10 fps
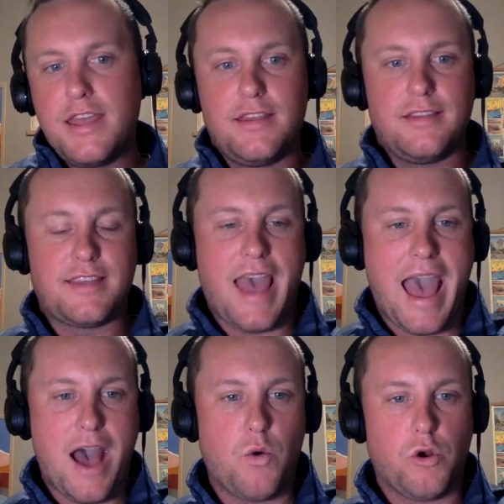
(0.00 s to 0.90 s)
is
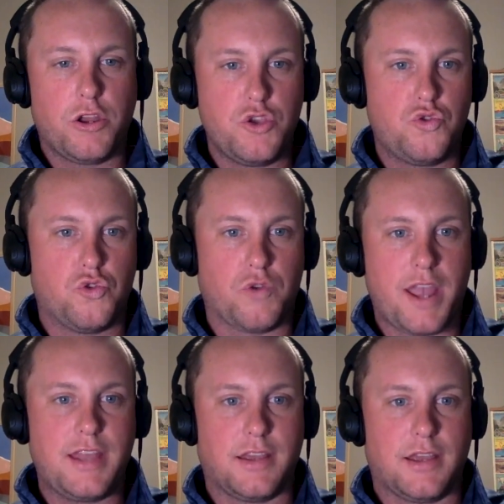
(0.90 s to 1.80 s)
how are you
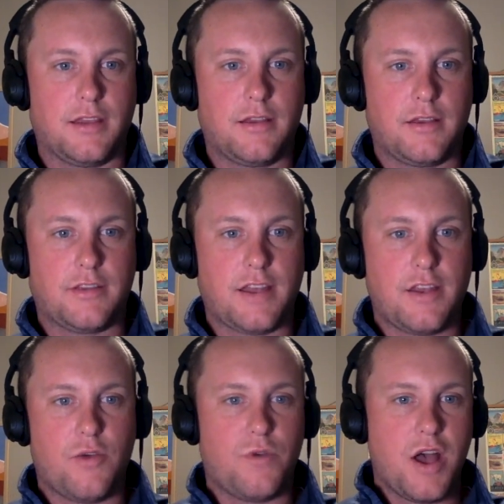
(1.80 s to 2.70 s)
grading because i
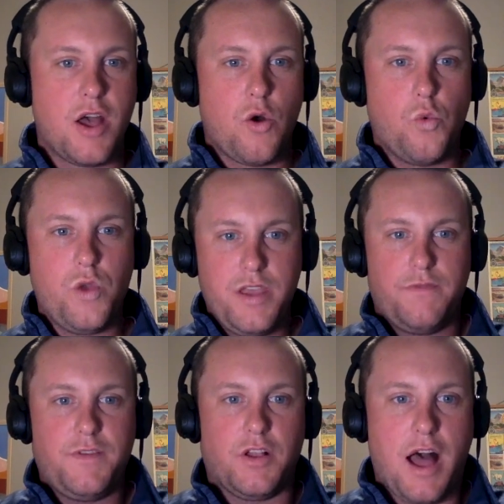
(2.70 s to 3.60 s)
know we
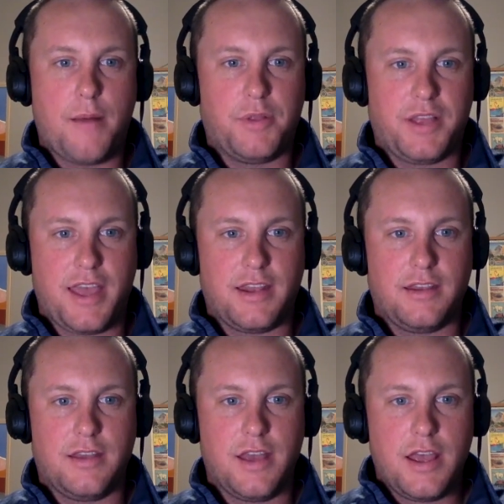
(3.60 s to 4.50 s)
feel
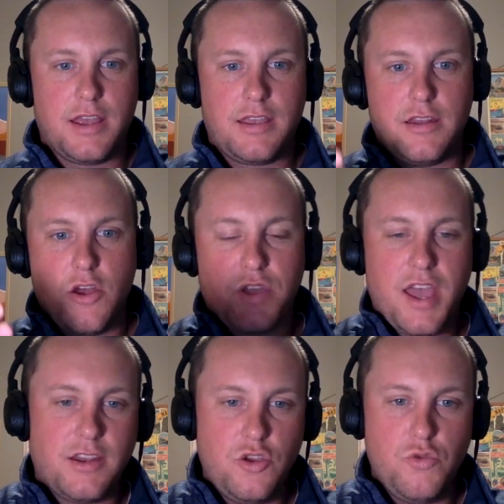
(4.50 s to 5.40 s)
obligated you know
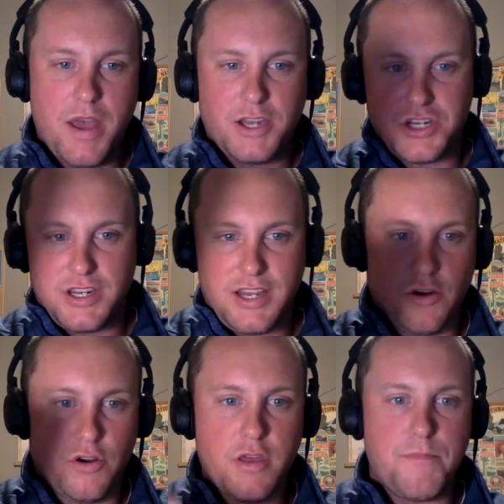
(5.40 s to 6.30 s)
ken you mentioned
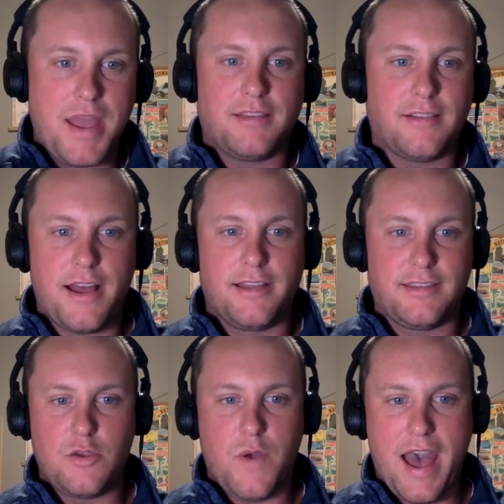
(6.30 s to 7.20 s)
here are the
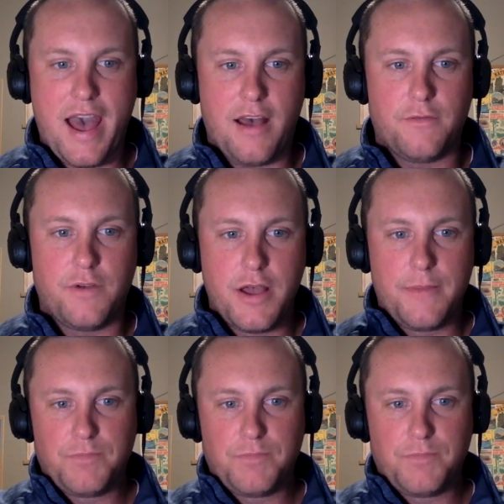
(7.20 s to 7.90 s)
baselines that you have